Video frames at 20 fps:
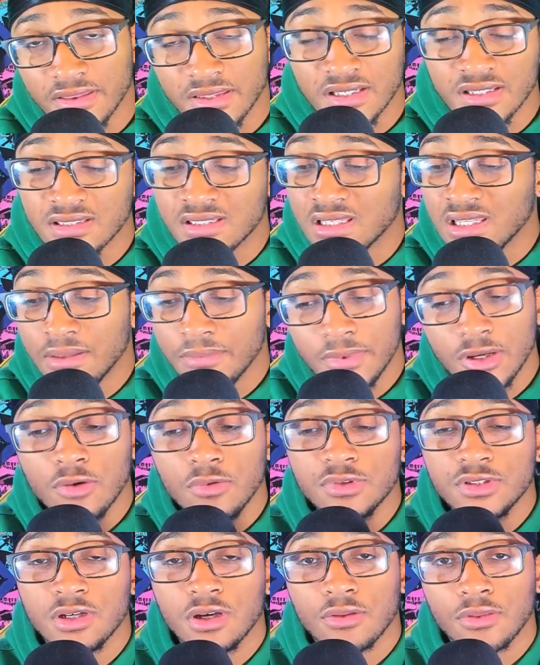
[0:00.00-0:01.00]
this, and let me know
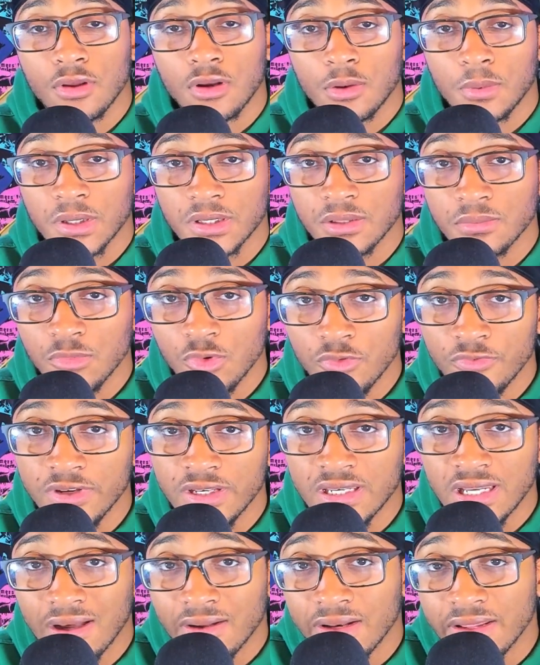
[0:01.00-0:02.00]
what y'all thought about the movie
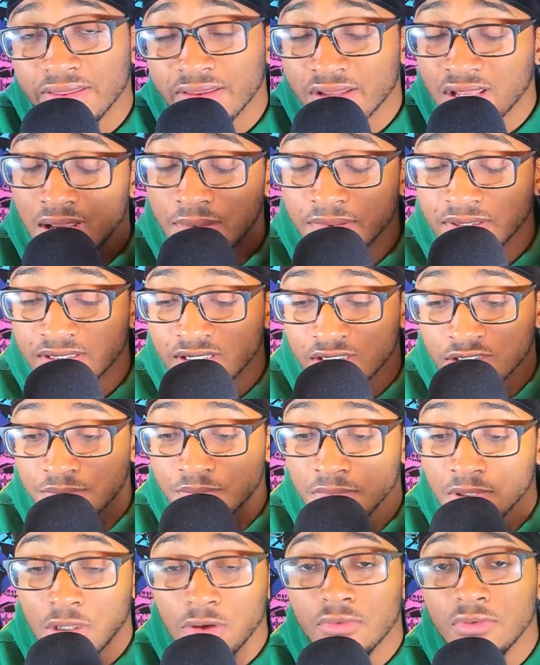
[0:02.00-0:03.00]
down in the comment section
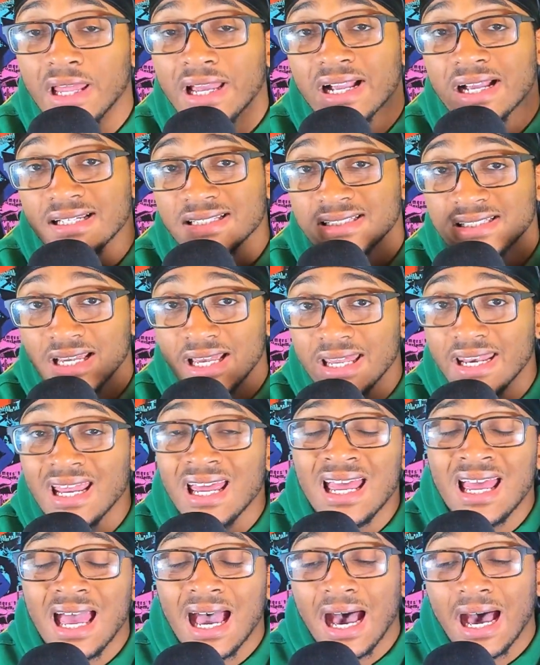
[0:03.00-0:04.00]
below. Like I said,
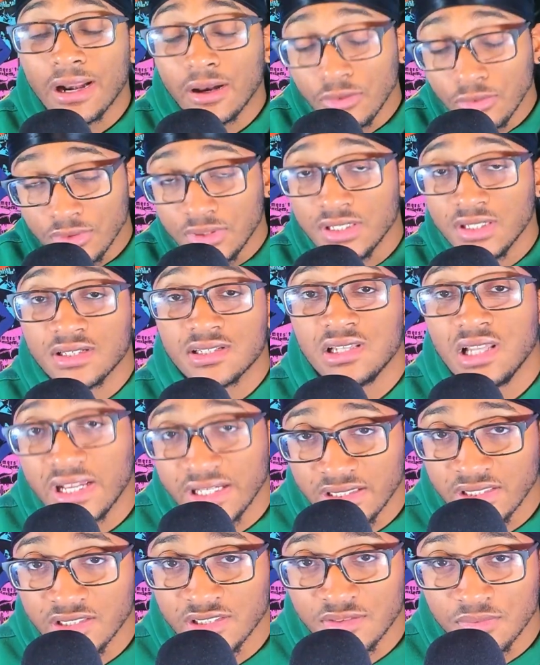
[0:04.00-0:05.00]
I don't
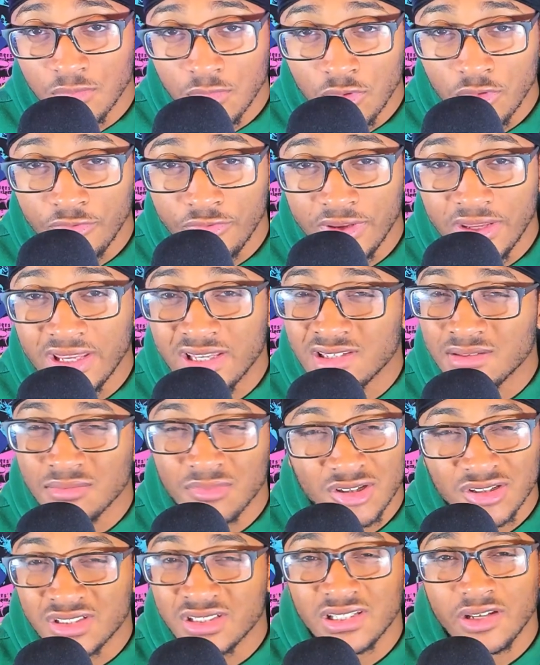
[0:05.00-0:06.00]
dislike this movie as much as